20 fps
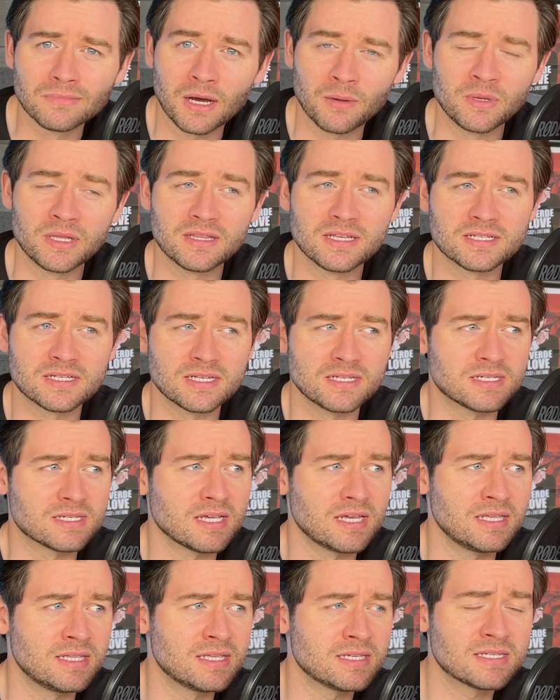I mean, this
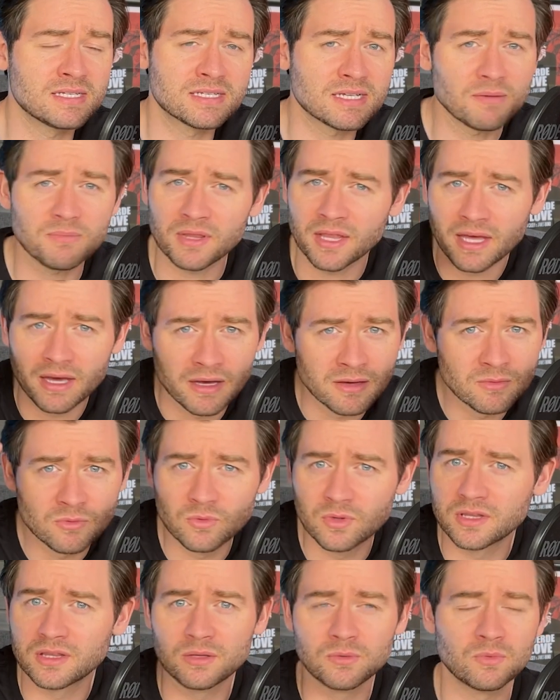is up there
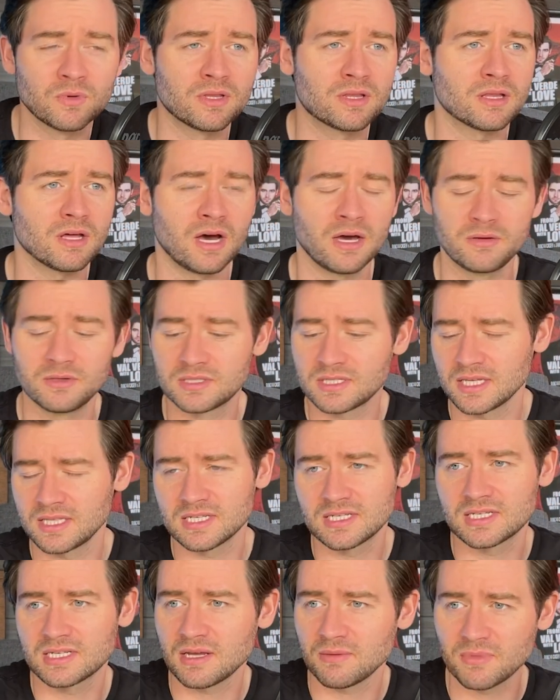with I would say
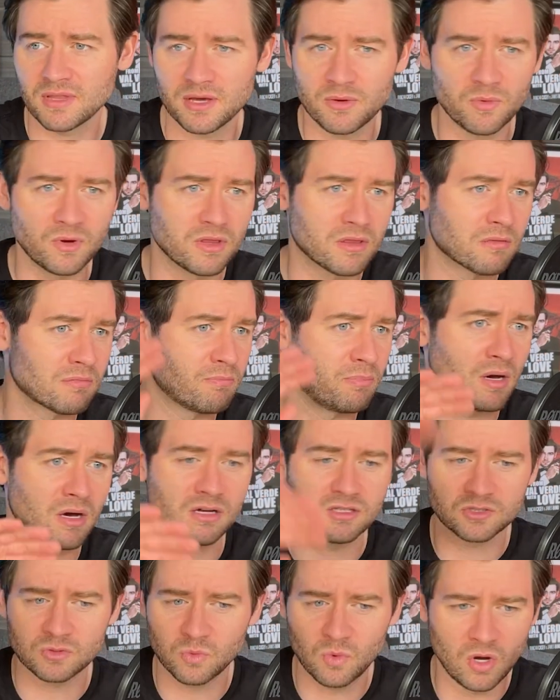this is up there with
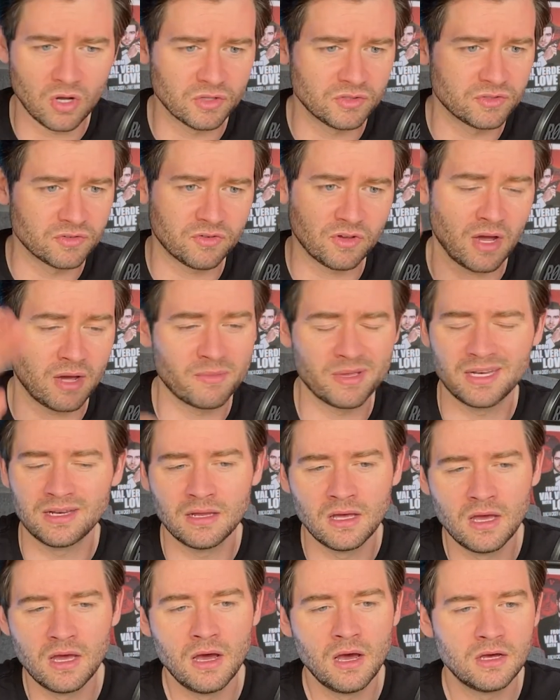parts 1 to, I mean,
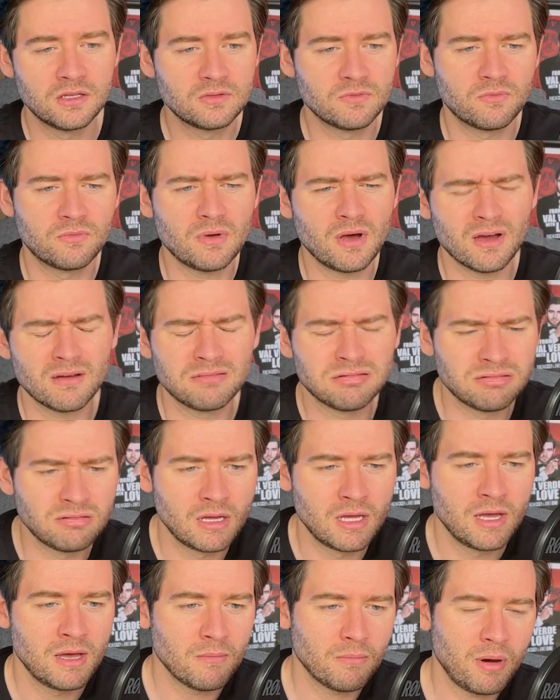
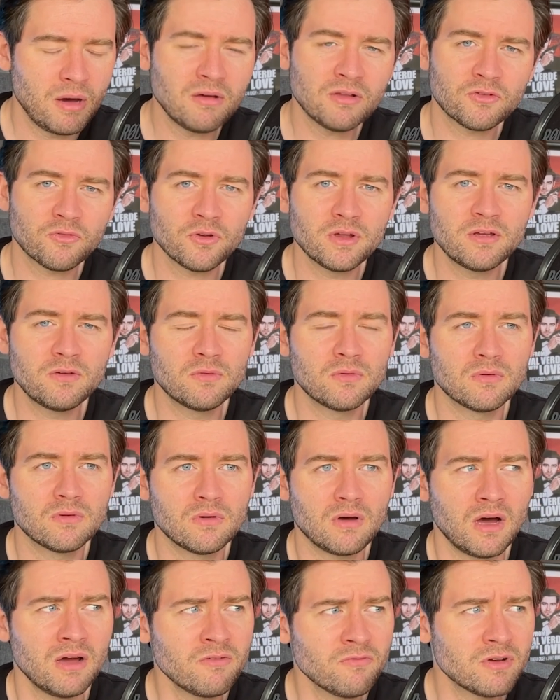part 3,
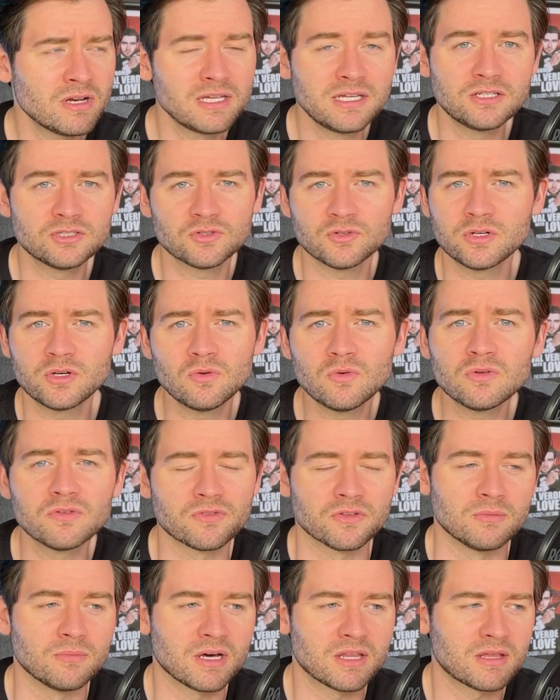I really enjoy all of
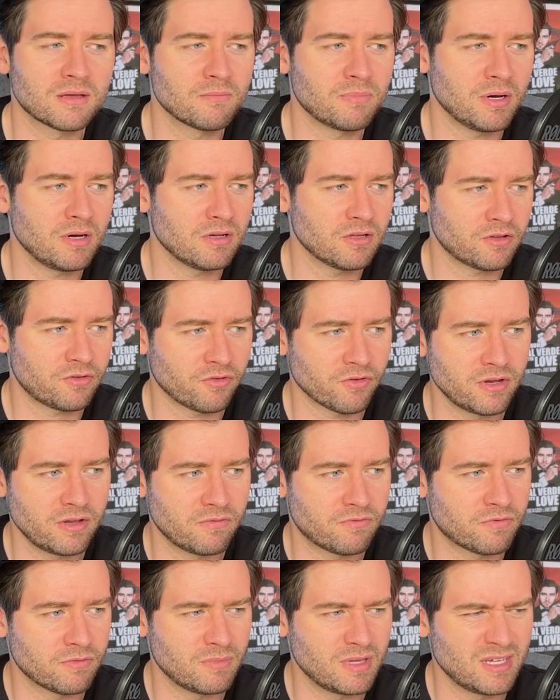them. I think part 3
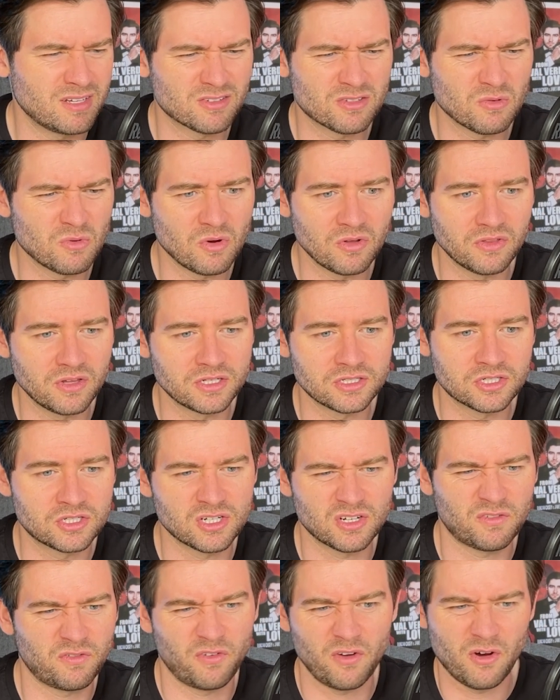for me is the one that
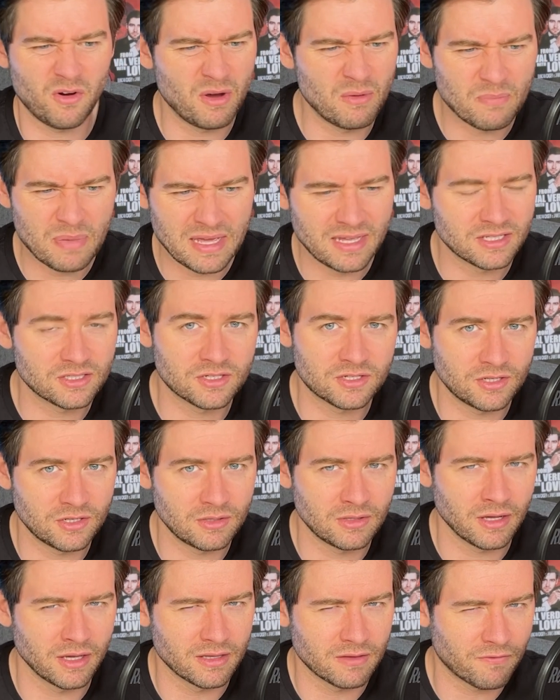just felt a bit too,
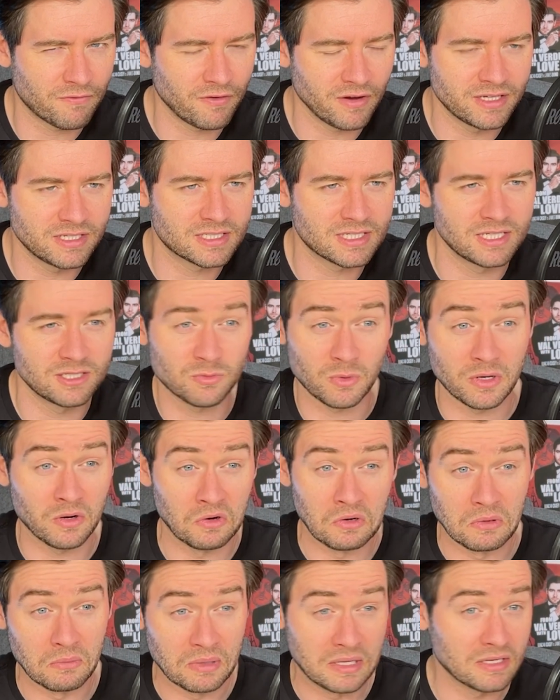like the fight scenes went
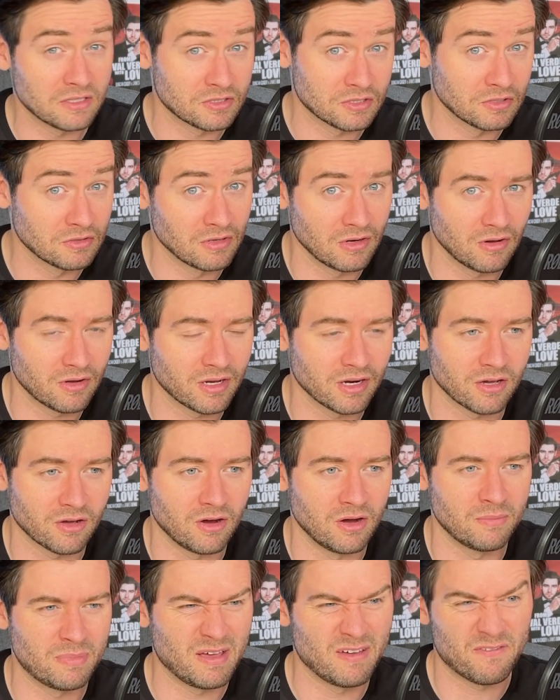on a bit too long, and I
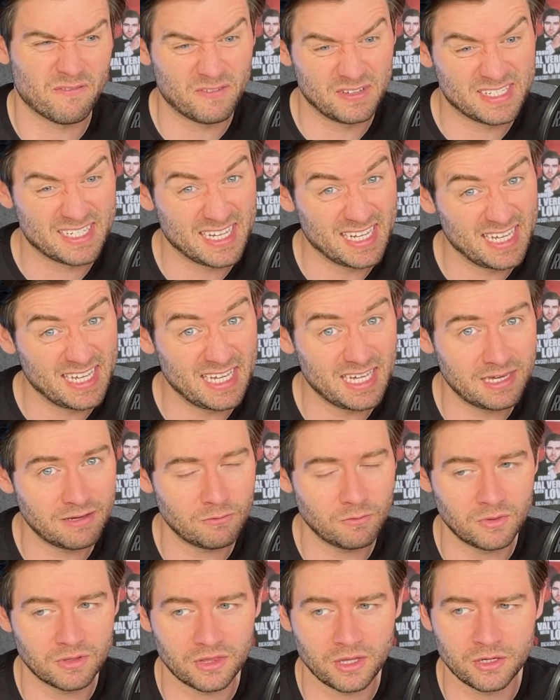got a bit of fatigue
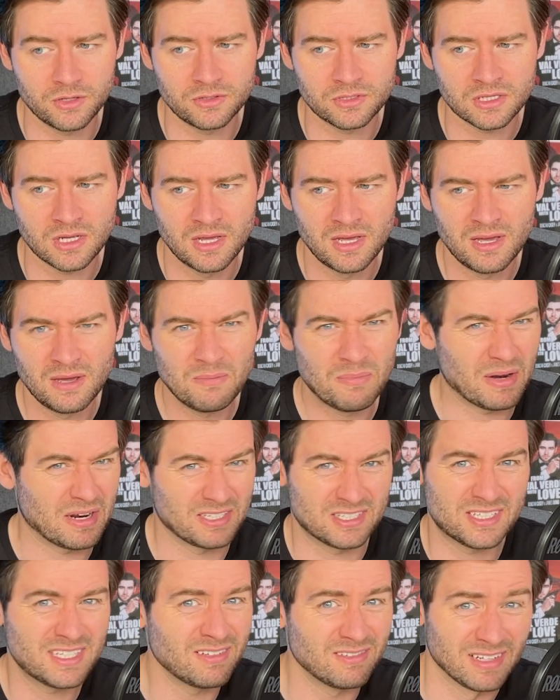with those, but I
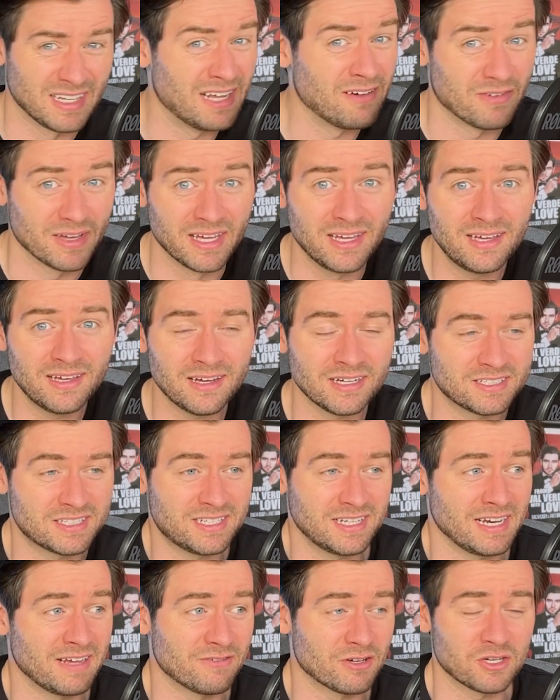still love it. I
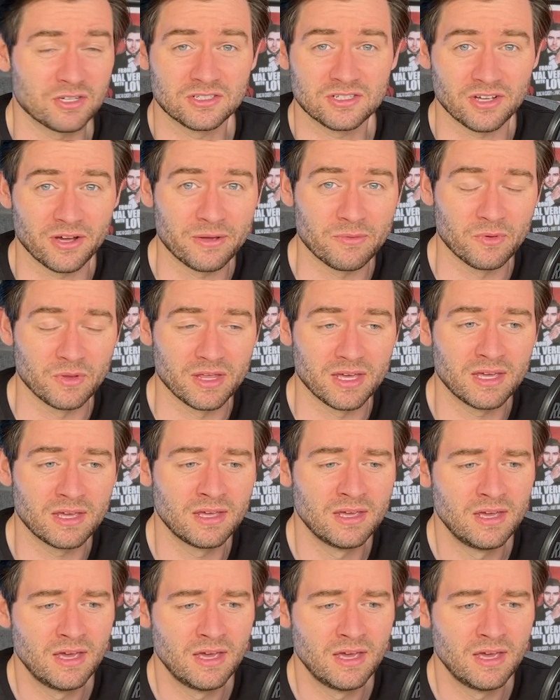still have a good time with it.